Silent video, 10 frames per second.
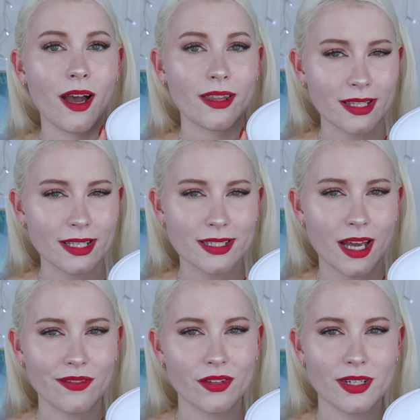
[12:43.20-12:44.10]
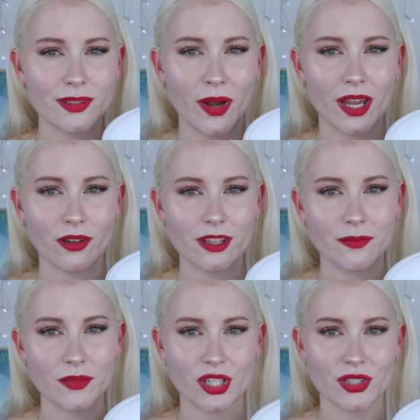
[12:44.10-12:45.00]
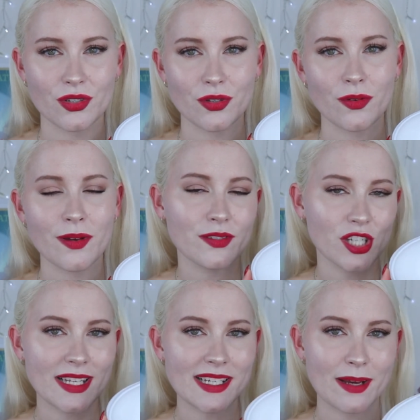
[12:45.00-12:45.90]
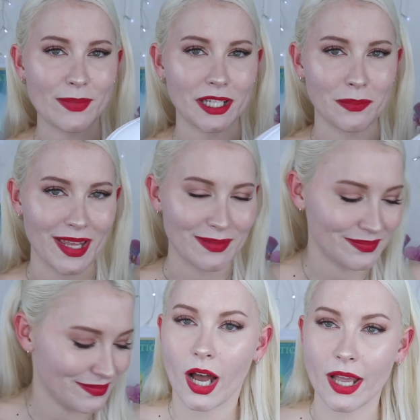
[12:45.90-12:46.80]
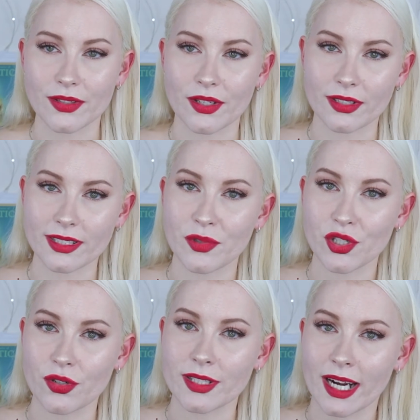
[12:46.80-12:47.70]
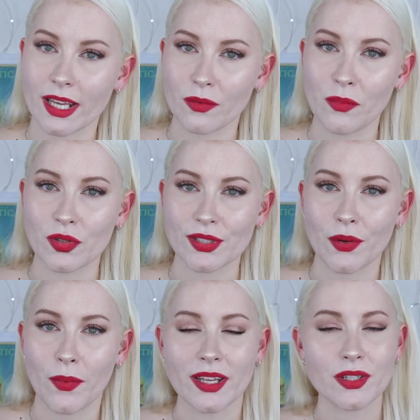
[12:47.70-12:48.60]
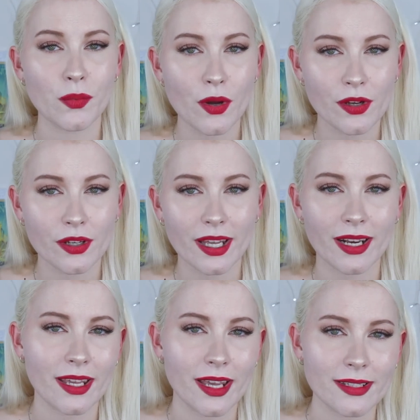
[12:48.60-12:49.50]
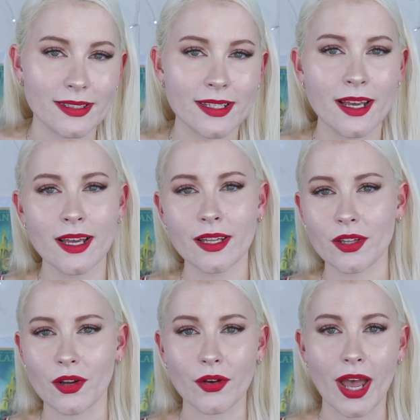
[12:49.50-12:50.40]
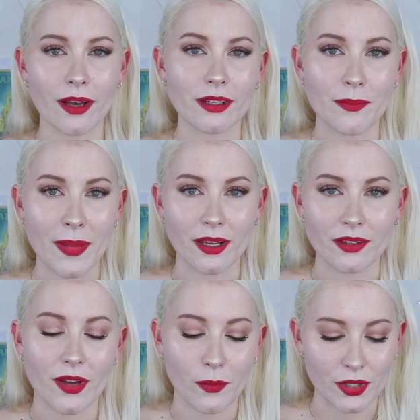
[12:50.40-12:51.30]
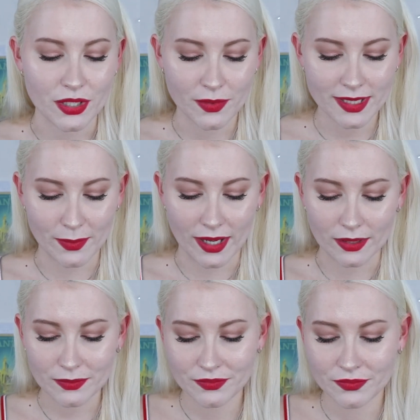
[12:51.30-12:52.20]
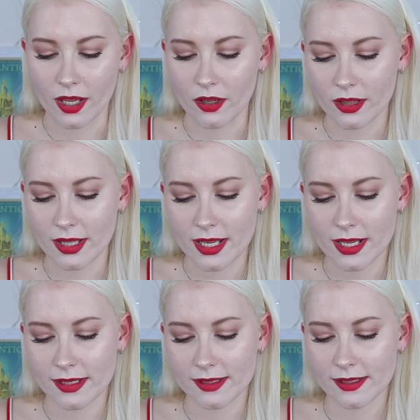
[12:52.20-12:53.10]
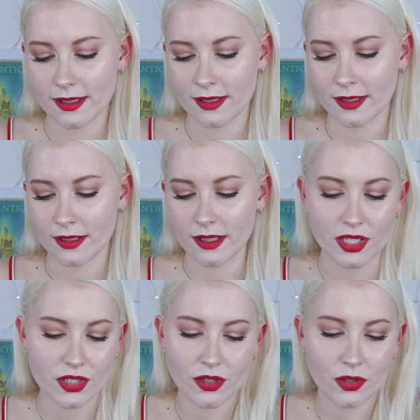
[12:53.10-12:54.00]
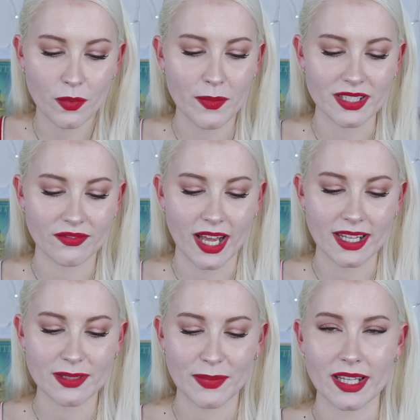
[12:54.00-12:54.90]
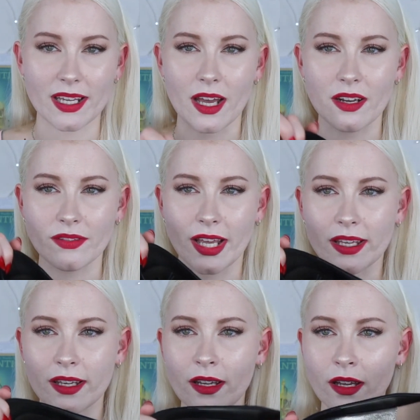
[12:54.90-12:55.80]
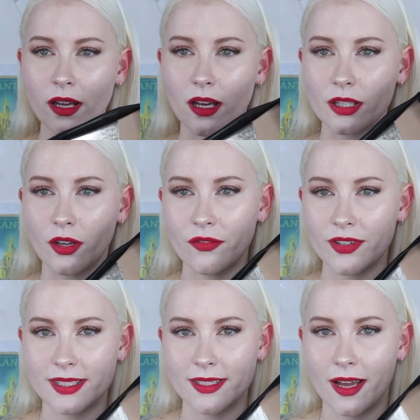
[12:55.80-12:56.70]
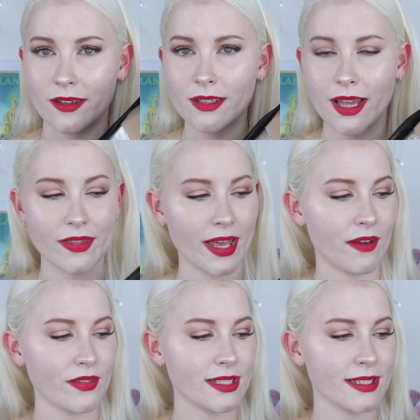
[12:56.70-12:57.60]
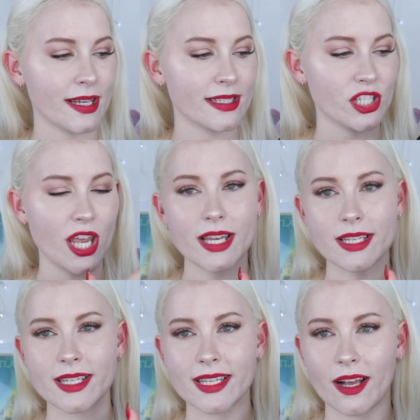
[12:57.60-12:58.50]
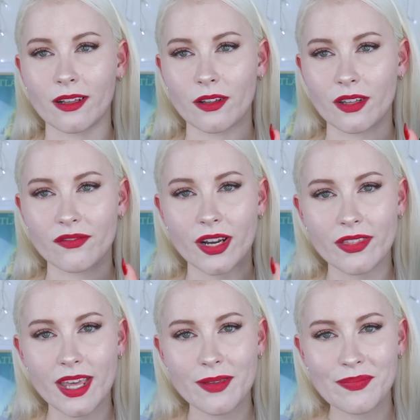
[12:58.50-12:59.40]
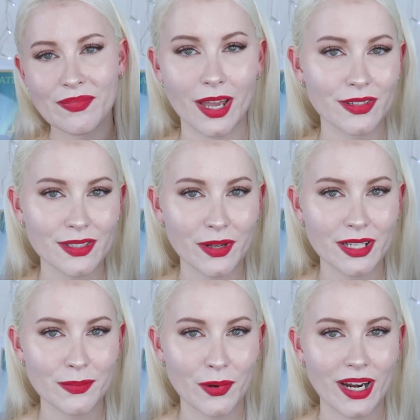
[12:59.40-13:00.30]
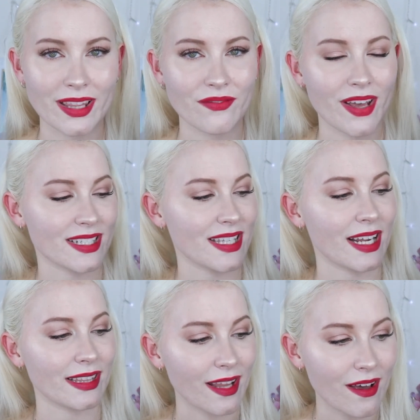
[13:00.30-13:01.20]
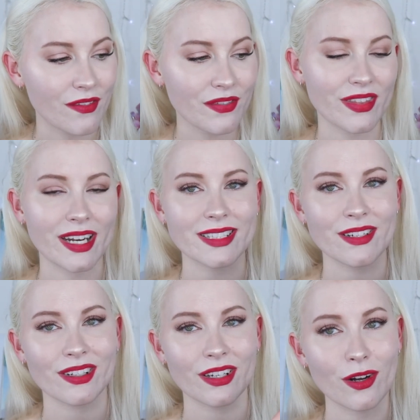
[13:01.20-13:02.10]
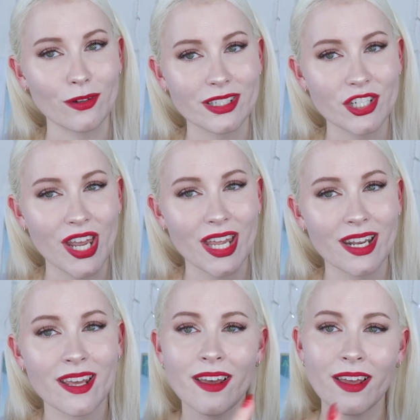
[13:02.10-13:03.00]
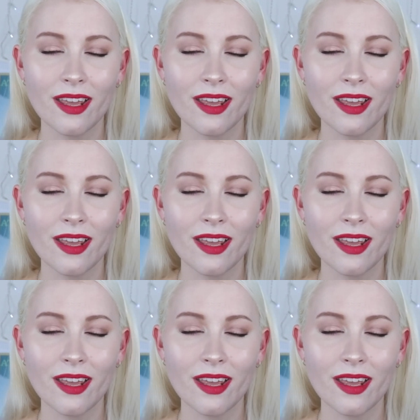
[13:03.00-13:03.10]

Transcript: I think that's kind of the reason why I got them, just to change it up a little bit. I also got some shoes that I could more so wear to work, and I guess, you know, out and about if I want to as well. I got these, they're just called women's flats, but they're kind of like a loafer style, and they have this nice chain detail on the front there. I also wanted to point out the fact that I love that it's not a gold chain,